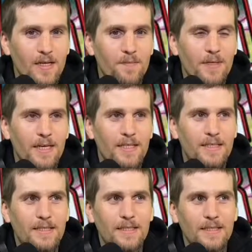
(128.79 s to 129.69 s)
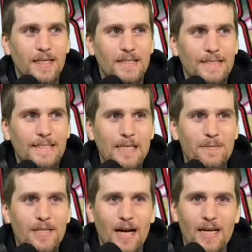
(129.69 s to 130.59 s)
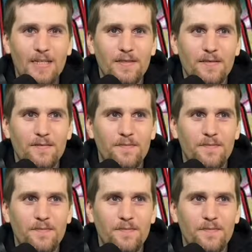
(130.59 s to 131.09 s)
because that seems kind of